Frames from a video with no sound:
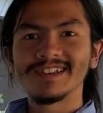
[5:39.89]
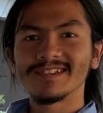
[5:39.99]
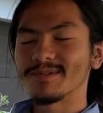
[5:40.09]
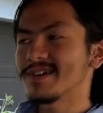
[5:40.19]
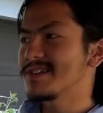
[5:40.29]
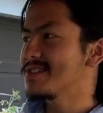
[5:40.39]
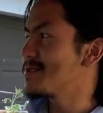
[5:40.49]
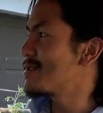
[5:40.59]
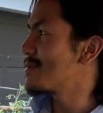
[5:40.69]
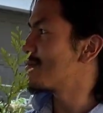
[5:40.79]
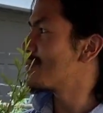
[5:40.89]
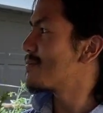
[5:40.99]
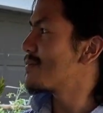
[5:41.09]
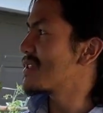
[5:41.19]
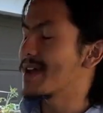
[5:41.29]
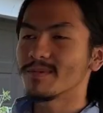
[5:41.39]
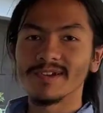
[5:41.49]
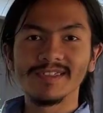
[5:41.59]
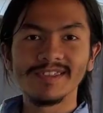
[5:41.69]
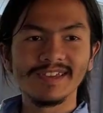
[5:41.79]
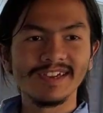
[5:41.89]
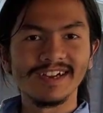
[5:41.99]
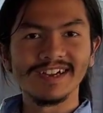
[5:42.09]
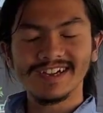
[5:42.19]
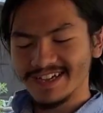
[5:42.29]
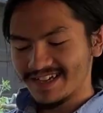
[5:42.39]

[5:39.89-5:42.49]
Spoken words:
So we're going to put that more in the